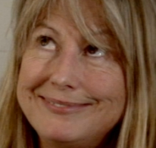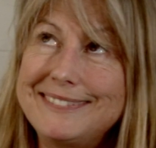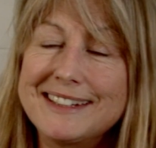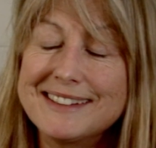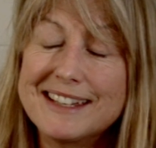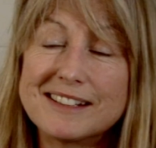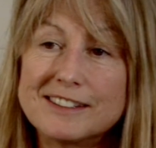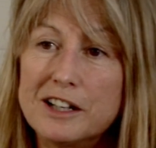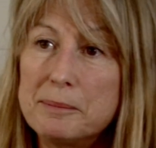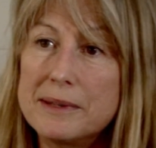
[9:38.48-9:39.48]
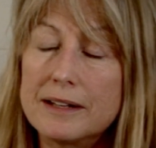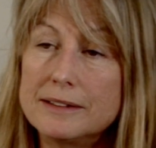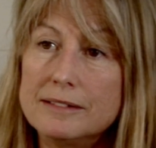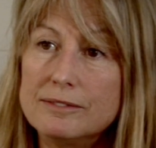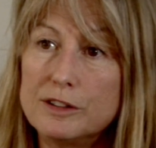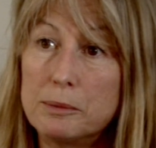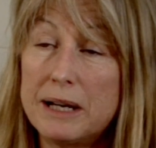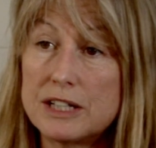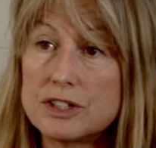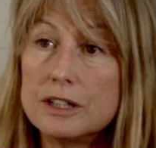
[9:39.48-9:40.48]
didn't excite me, that I didn't feel
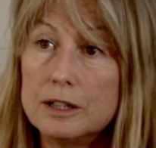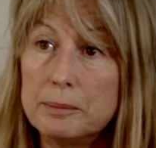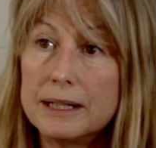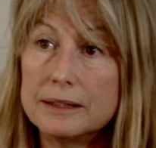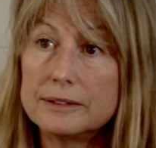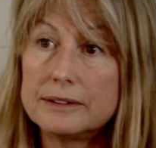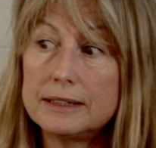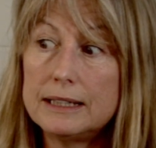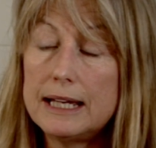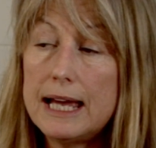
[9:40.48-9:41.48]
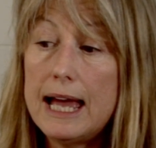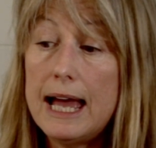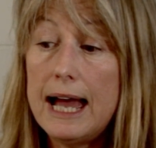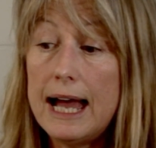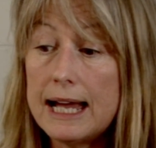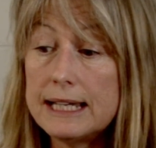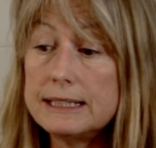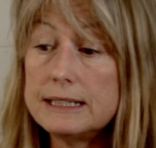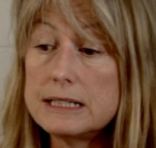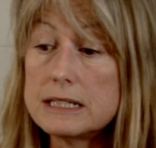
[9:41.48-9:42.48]
passionate about.
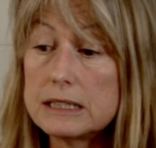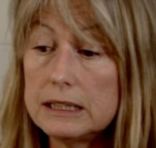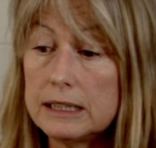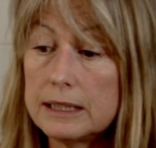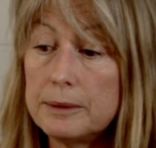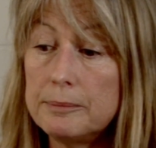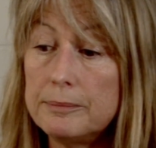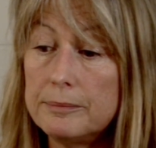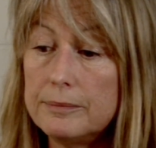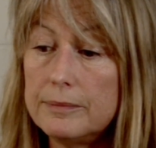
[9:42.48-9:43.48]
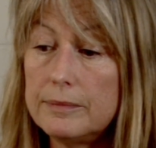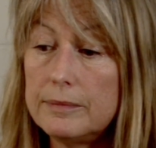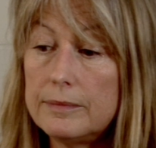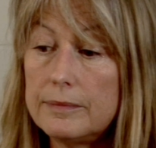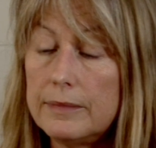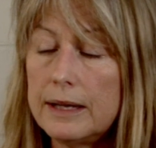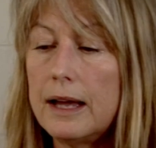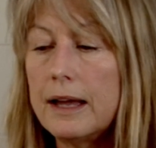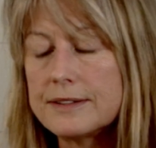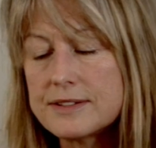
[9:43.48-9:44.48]
And
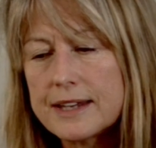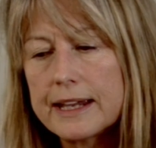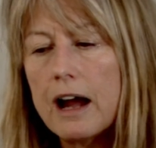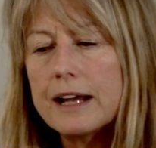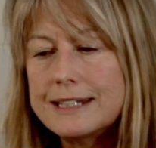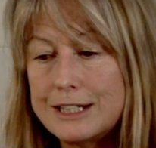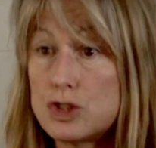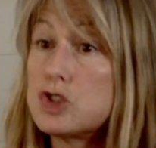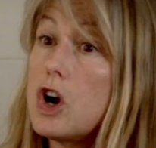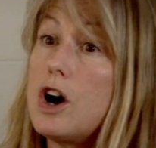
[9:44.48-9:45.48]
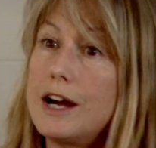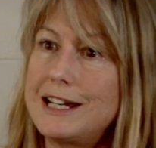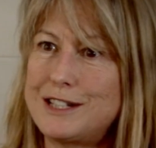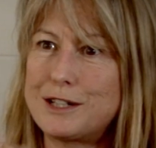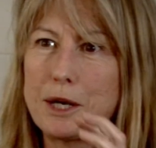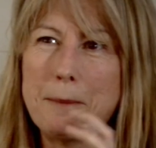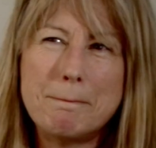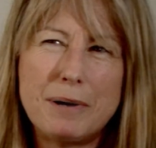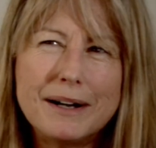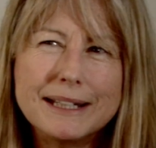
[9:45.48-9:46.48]
as I say, I did try to
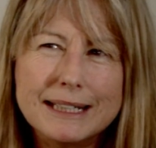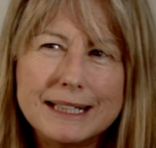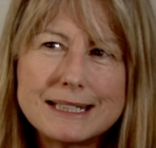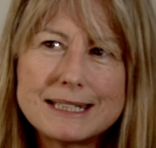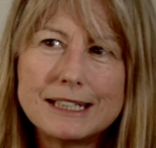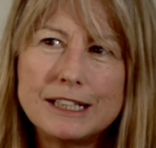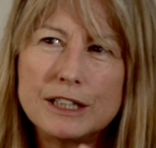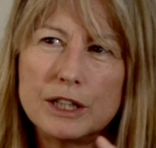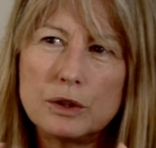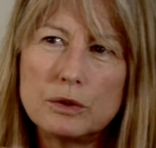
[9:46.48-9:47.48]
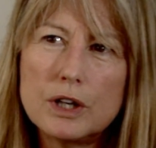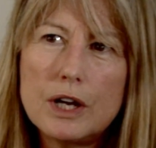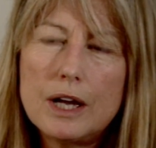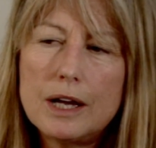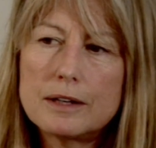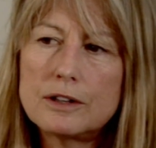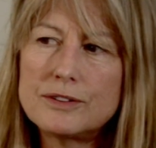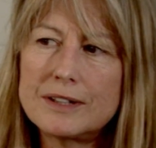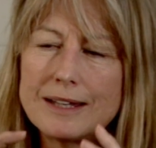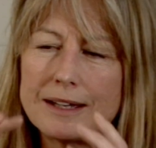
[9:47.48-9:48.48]
combine it, because
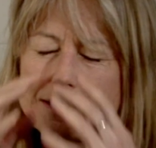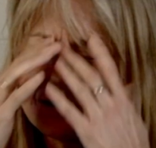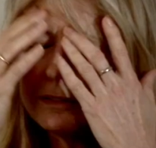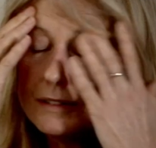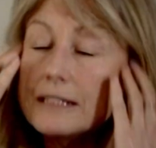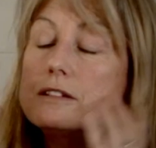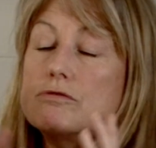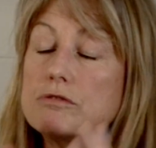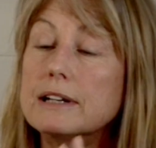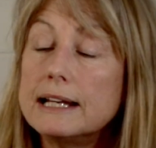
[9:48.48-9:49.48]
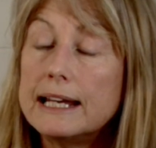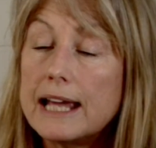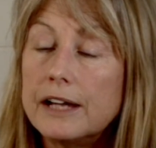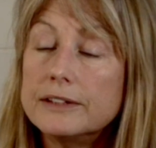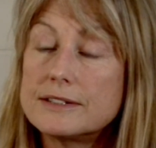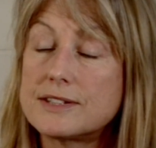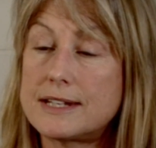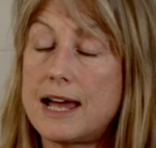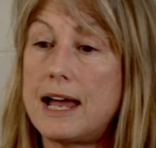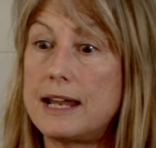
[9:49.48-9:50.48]
I still didn't really
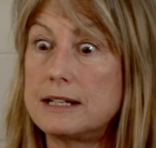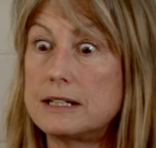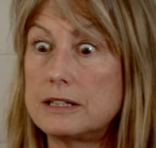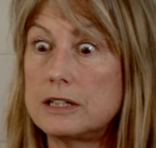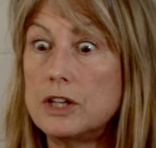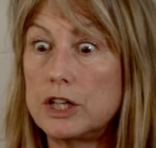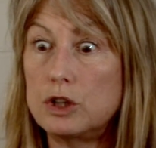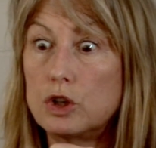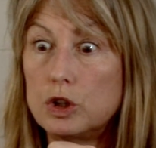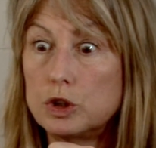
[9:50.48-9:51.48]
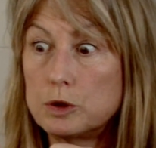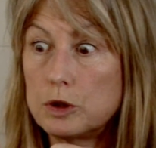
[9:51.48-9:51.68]
understand that you could